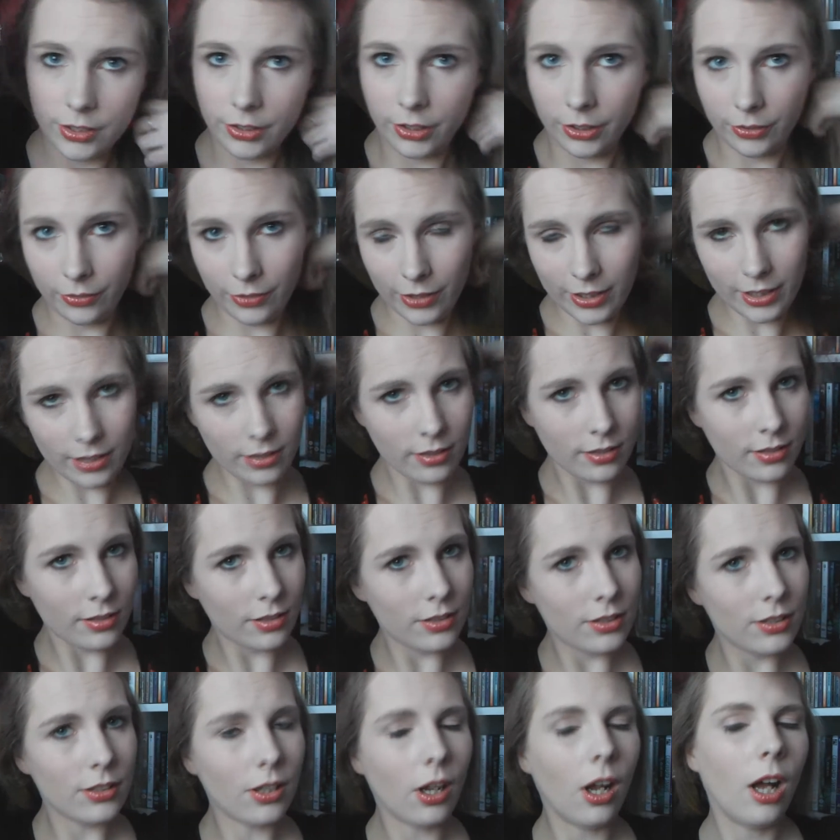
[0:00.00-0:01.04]
And for this
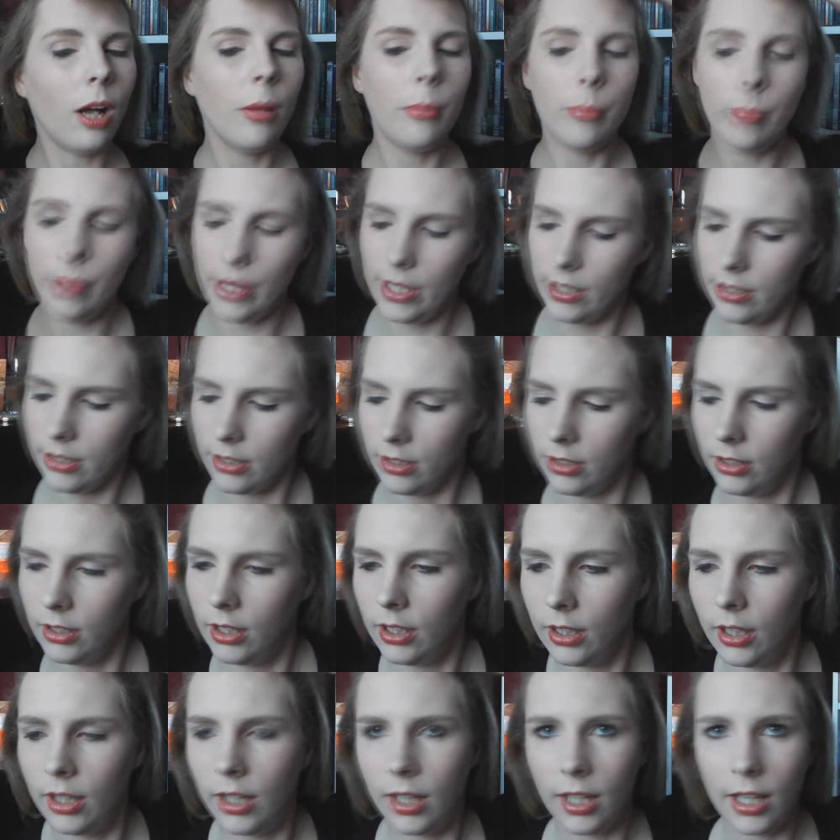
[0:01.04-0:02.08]
top bit,
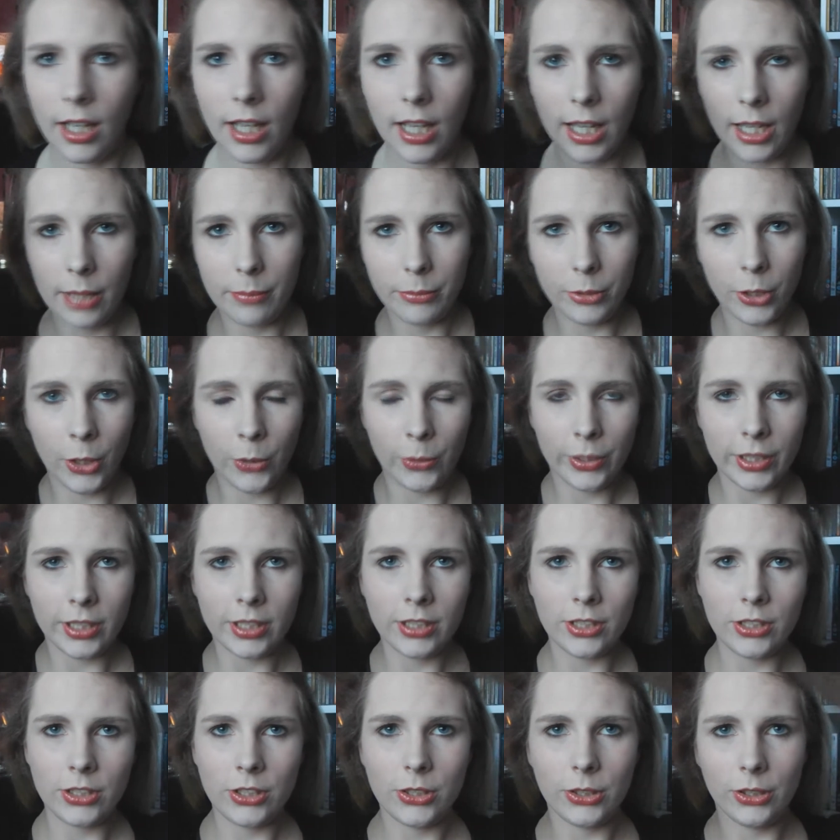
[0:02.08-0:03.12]
I'm going
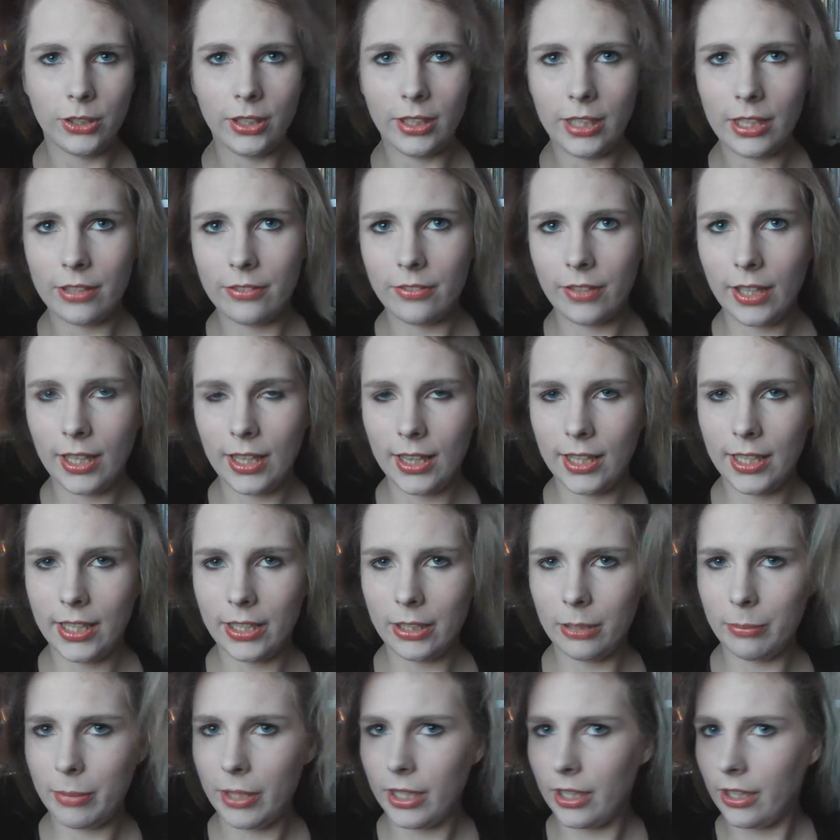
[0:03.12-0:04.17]
to give a
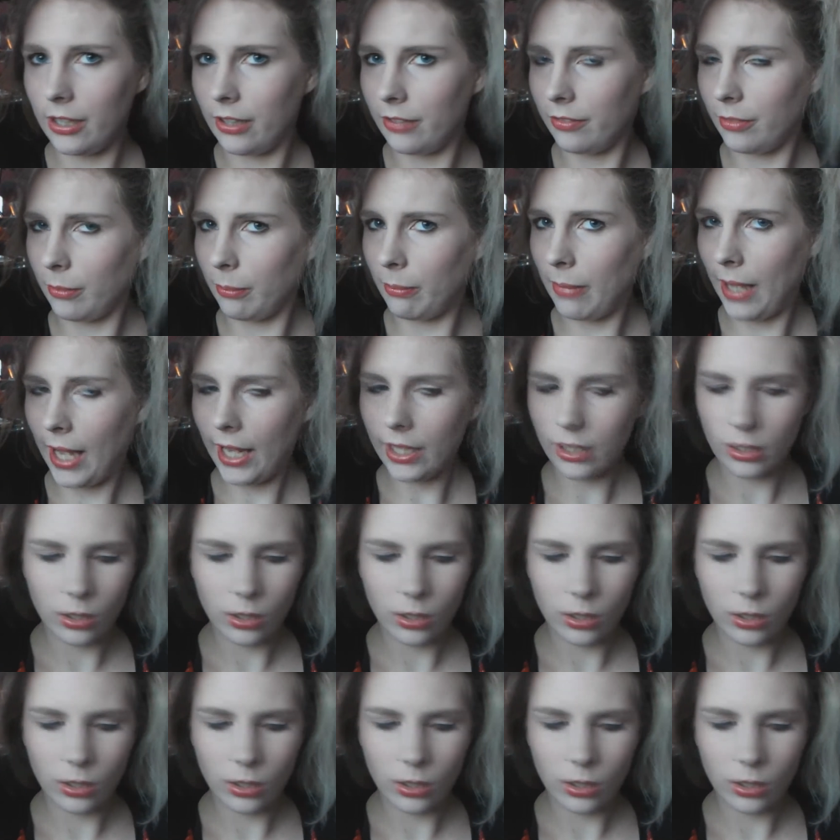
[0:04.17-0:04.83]
little bit of back